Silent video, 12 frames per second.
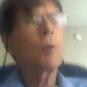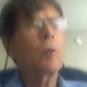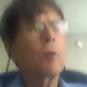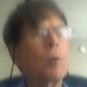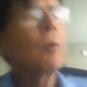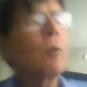to
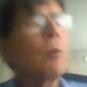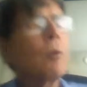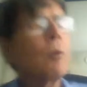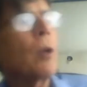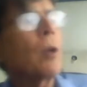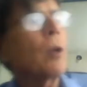enroll. And
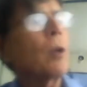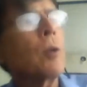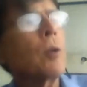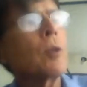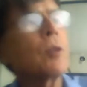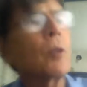if you do,
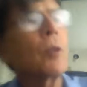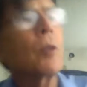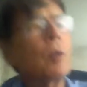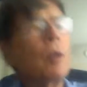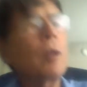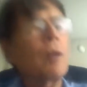it's only
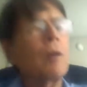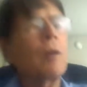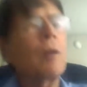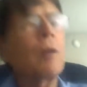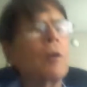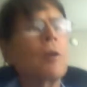$25
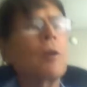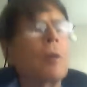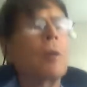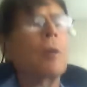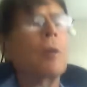a month.